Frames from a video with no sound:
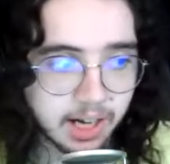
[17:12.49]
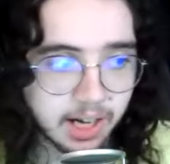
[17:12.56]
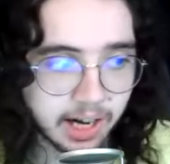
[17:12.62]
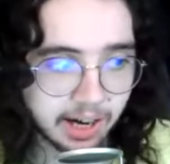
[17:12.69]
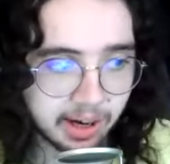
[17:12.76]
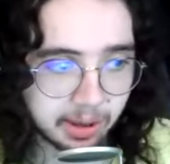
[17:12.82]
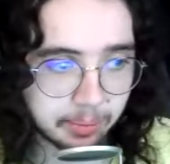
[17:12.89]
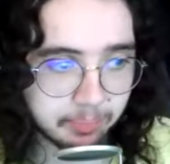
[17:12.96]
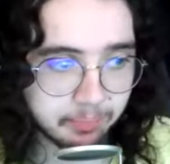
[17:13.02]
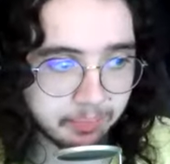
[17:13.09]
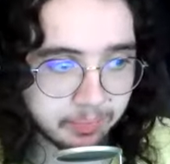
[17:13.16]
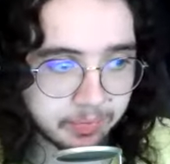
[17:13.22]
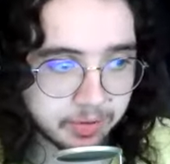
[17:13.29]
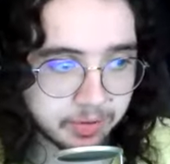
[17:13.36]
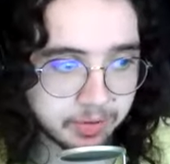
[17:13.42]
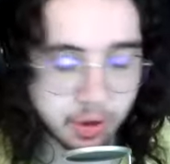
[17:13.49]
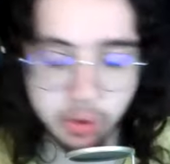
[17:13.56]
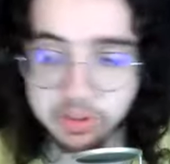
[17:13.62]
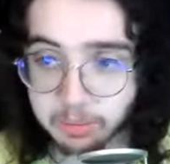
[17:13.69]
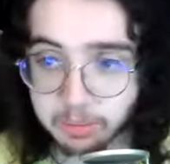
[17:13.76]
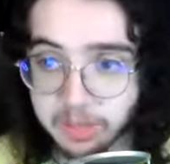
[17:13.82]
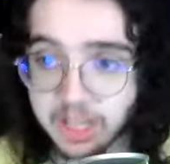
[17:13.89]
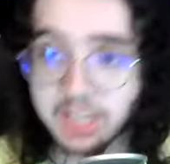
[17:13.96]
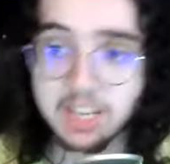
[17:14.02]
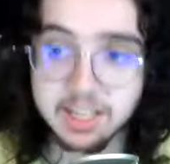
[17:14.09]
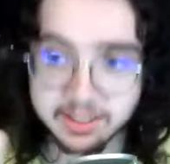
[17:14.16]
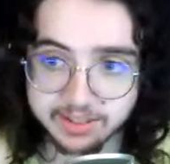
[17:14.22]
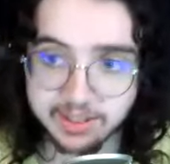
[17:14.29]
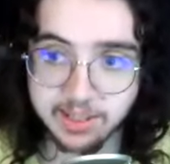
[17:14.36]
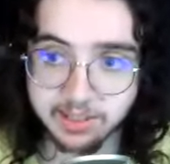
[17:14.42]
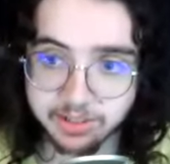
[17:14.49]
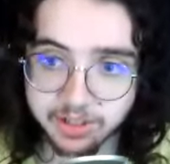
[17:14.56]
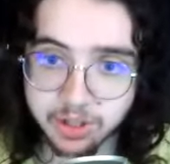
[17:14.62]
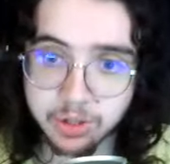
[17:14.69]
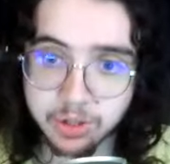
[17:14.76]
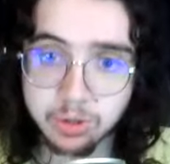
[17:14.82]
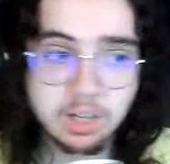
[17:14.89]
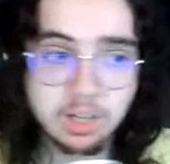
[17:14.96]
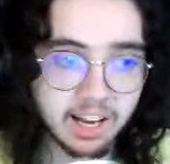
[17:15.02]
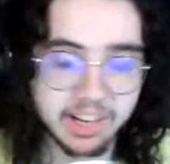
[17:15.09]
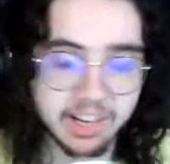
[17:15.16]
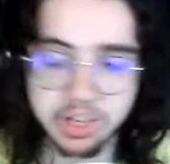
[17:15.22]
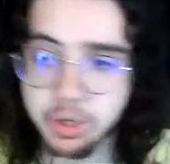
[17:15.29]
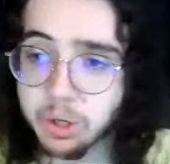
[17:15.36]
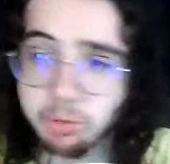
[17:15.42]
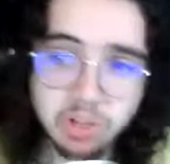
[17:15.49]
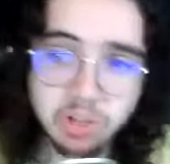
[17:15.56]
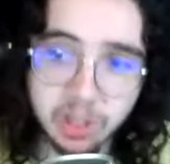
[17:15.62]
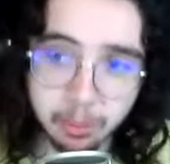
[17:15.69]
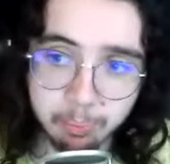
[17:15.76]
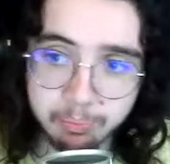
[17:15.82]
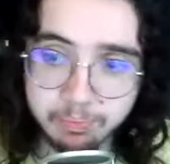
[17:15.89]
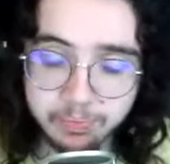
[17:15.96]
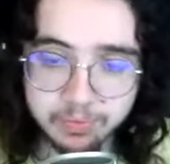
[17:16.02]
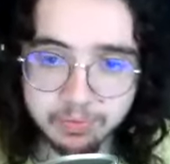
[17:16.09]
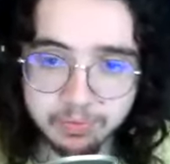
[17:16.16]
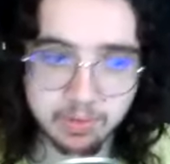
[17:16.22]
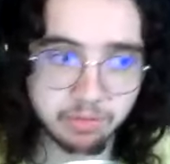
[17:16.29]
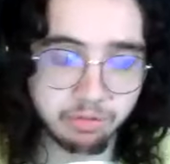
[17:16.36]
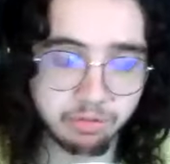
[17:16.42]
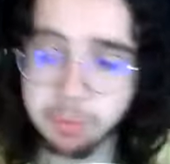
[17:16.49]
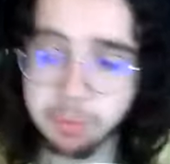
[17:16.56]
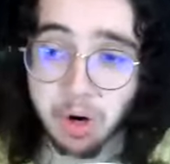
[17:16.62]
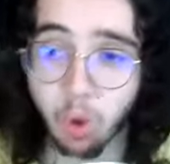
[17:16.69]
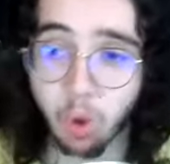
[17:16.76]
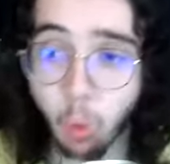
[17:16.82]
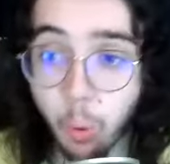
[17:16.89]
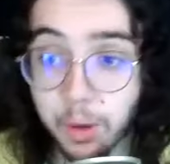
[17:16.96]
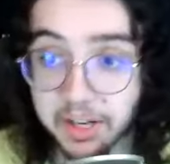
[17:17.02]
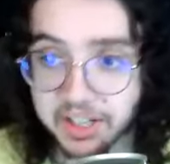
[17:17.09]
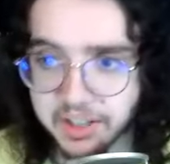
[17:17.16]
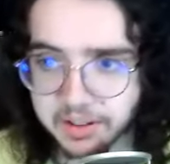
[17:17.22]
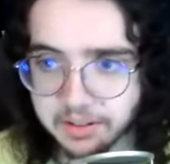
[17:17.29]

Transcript: Um, so to me, it's these two, and you can really flip a coin